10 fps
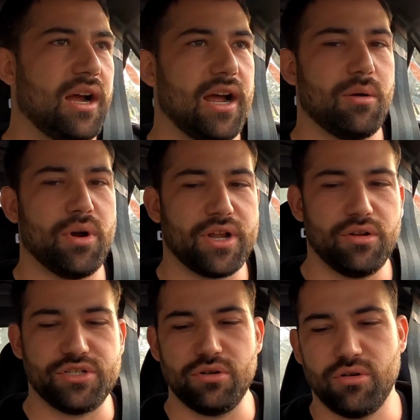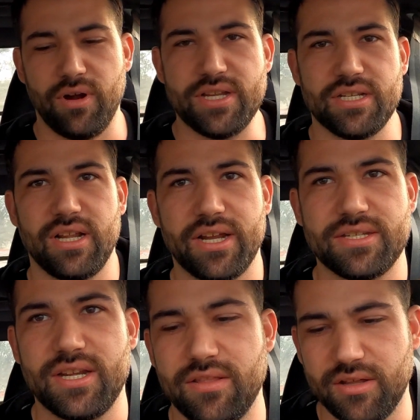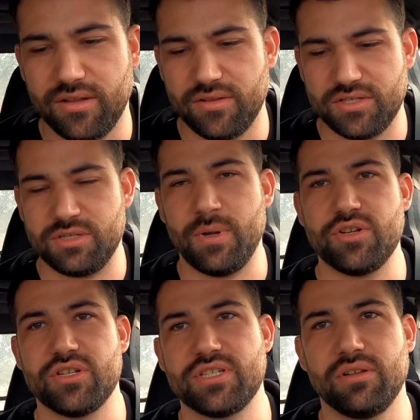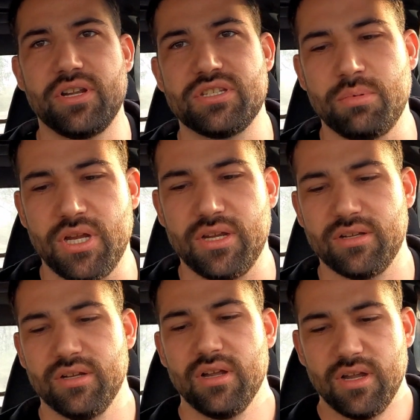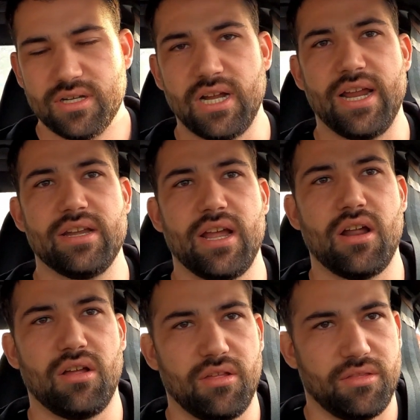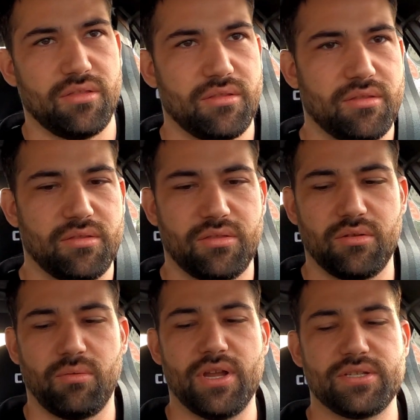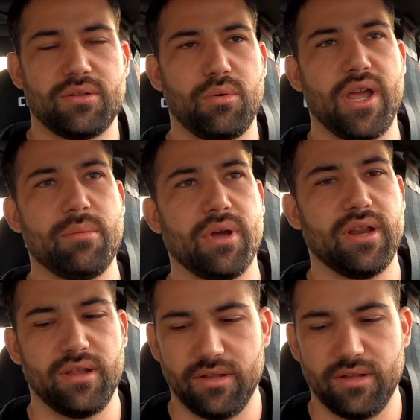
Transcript: I don't want to go too crazy, like I said. The suspension still needs to be tightened down the rest of the way, but.